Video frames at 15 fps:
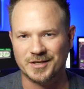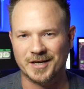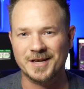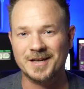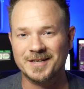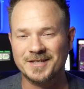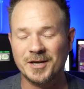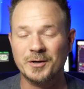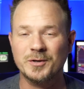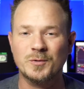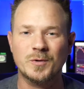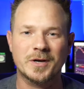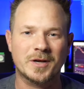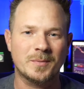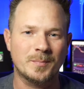I'm going to tell you
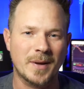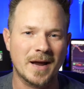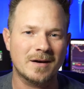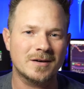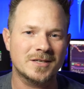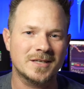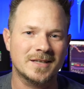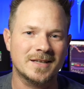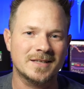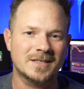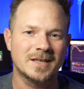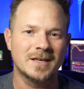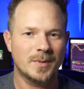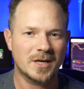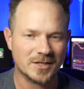what a comparison
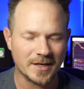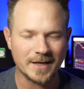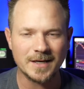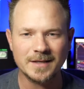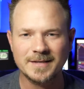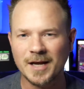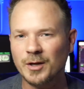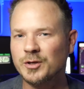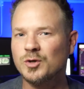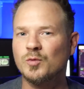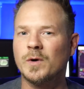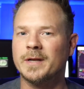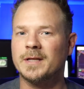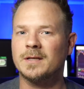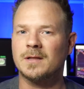is, because I'm going to tell you
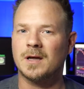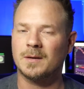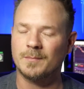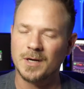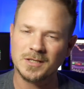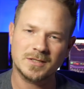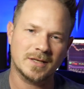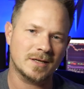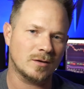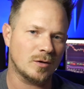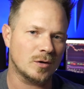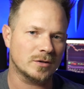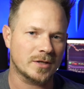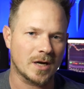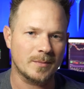what Elon Musk did a
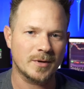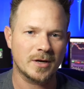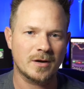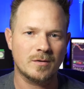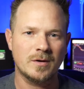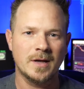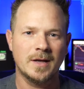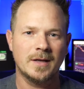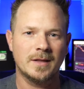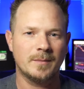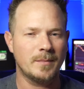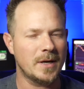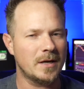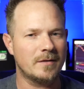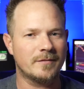long time ago that
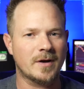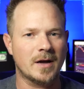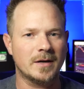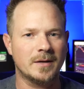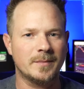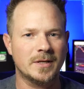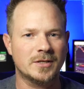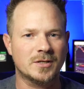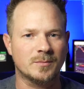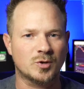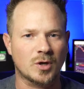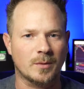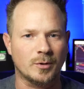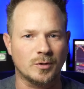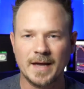may have gotten him in some
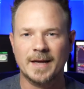trouble.